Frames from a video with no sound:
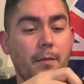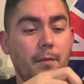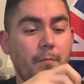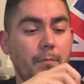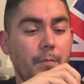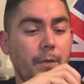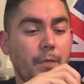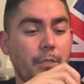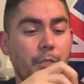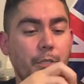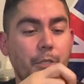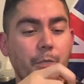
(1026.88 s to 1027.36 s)

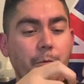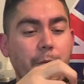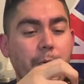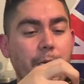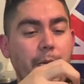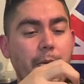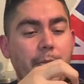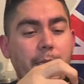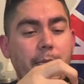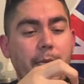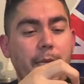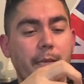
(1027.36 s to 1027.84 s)
Make sure we
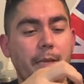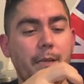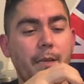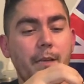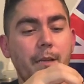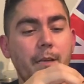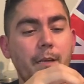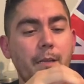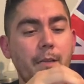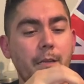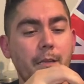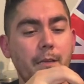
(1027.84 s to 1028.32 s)
got that
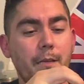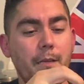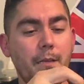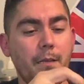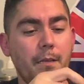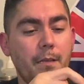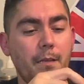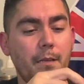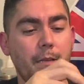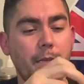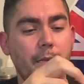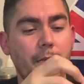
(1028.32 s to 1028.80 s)
good.
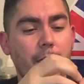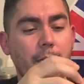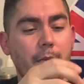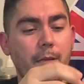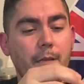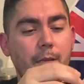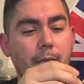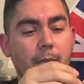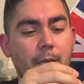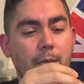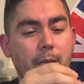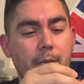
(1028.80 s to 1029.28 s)

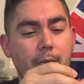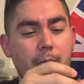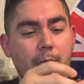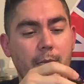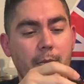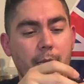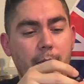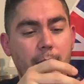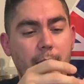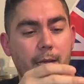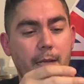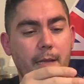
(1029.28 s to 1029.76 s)

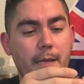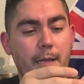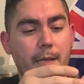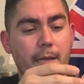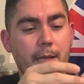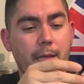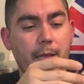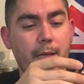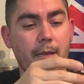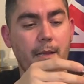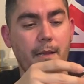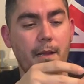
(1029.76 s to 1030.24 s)
Okay,
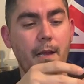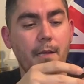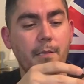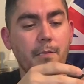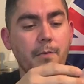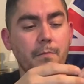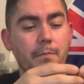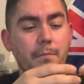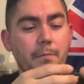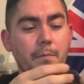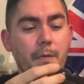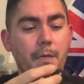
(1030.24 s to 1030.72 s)

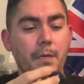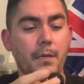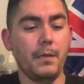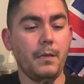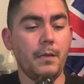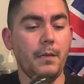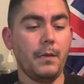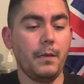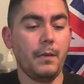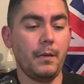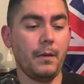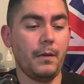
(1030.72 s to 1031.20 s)
awesome.
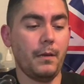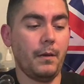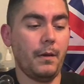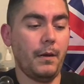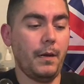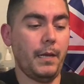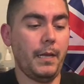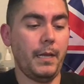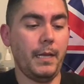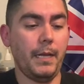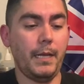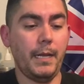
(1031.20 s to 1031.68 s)

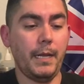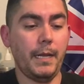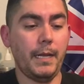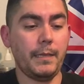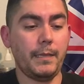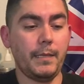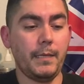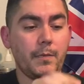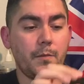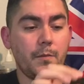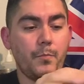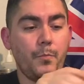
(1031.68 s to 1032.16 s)
All right, and I
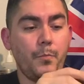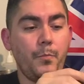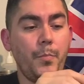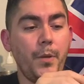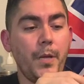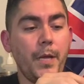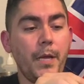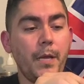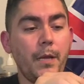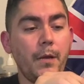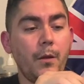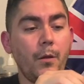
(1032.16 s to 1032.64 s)
got this
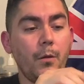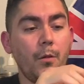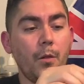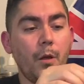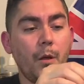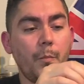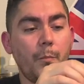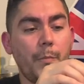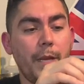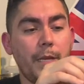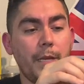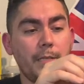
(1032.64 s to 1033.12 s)
big old
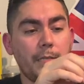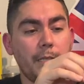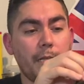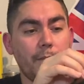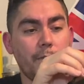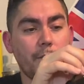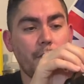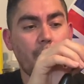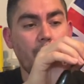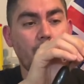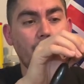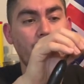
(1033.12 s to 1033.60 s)
long piece
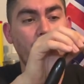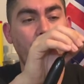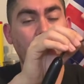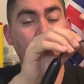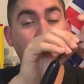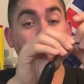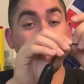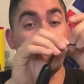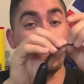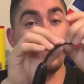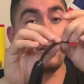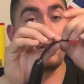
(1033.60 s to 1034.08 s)
left over. I'm
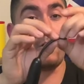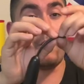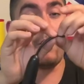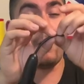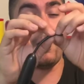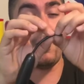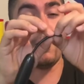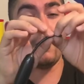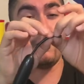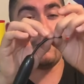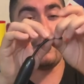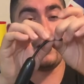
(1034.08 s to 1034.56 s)
gonna go
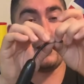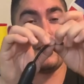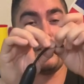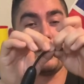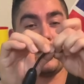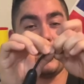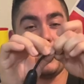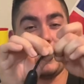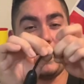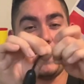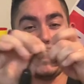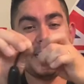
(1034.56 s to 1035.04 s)
all the way to the
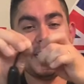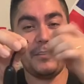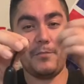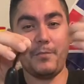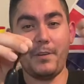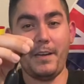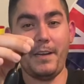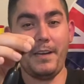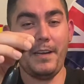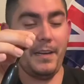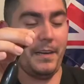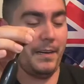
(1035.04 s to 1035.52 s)
very end
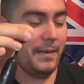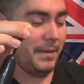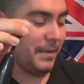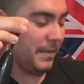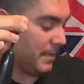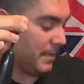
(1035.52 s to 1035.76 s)
right here.